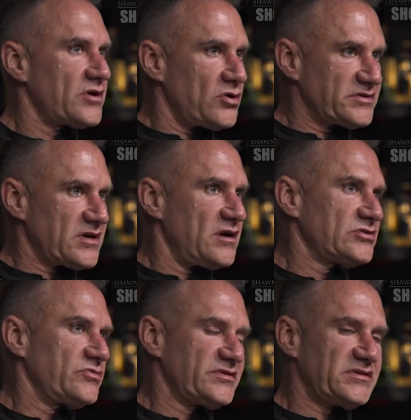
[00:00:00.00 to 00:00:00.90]
and cause
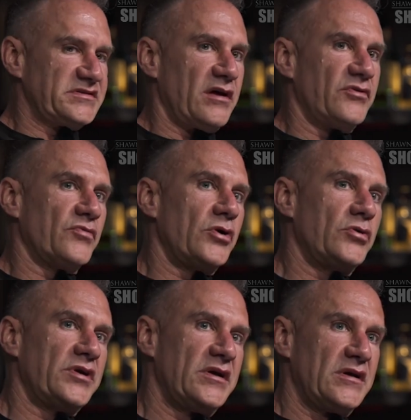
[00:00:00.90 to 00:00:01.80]
consequences down the
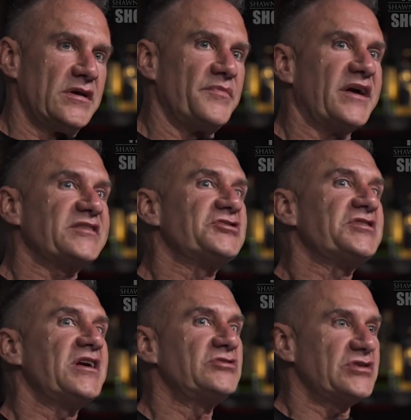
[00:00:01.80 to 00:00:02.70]
road. And by
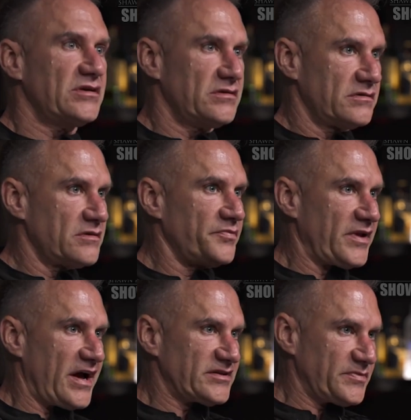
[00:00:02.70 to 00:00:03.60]
exchanging the
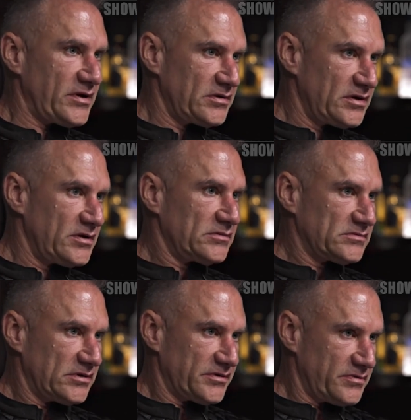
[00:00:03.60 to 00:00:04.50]
plasma,
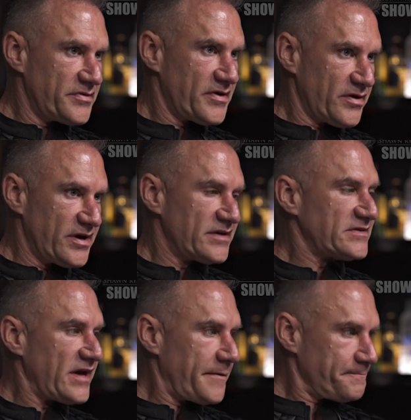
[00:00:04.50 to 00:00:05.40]
the theory
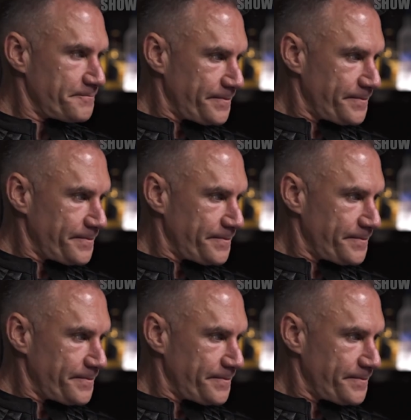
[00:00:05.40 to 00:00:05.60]
is that